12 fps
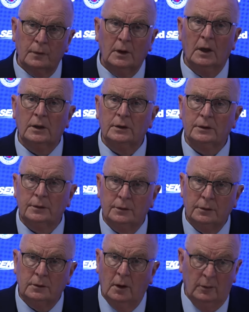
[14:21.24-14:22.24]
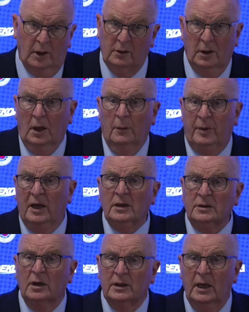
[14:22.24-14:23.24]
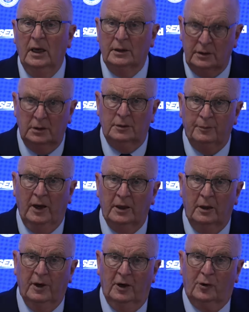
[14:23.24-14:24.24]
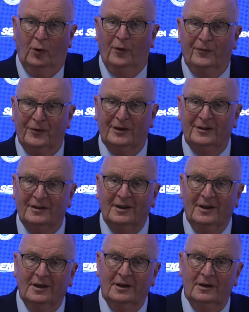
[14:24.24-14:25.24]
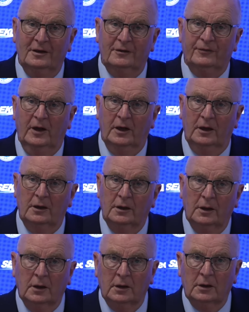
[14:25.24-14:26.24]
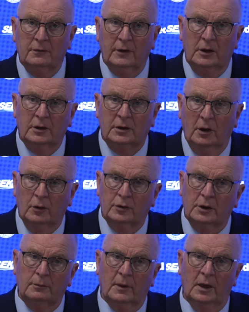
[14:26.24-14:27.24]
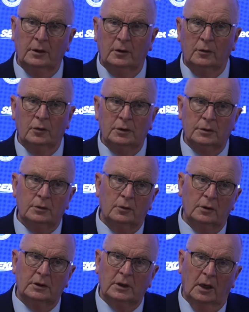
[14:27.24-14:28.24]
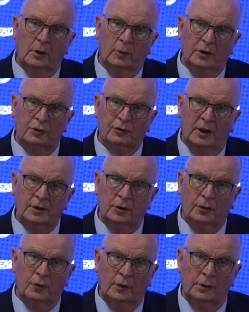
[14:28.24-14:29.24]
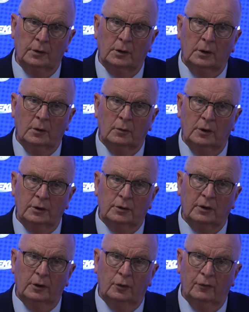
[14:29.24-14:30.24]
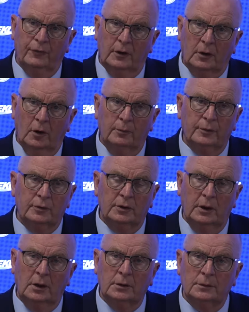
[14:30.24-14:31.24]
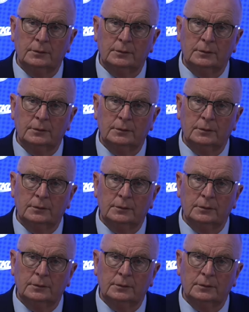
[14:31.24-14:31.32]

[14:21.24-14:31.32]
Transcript: Yes. You know, personally, yes, he inspired a bit of confidence. He's very, very intelligent man that knows exactly what he's trying to do and what he's trying to do for the club, so yeah.